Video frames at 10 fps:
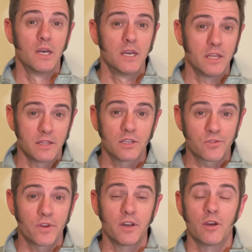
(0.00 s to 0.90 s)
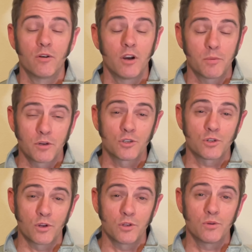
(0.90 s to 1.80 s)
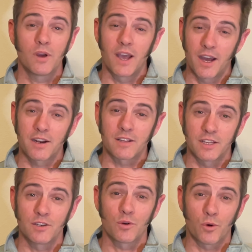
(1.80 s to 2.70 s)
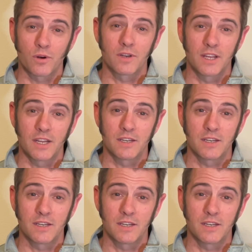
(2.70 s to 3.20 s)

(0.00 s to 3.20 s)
in this video, I'm going to show you how to clean your horn in